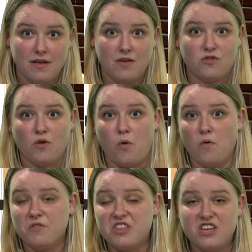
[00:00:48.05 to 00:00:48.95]
So
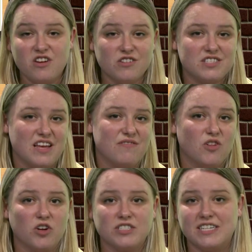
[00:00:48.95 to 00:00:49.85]
over the years, they've
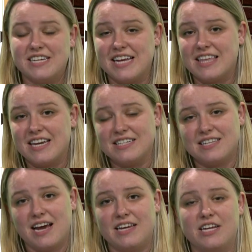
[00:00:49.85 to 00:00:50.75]
learned to take that
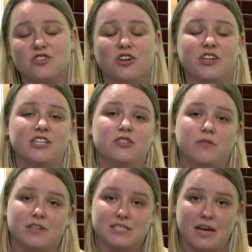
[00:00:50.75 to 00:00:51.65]
anxiety and turn it into
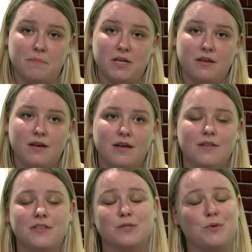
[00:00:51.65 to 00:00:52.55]
excitement.
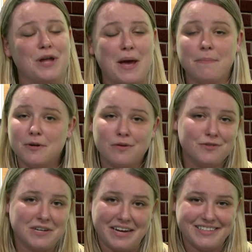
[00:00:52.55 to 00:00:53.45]
This won't happen
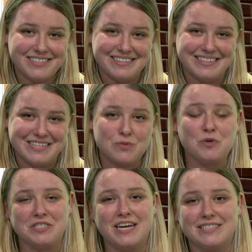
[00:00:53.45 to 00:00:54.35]
overnight. This will take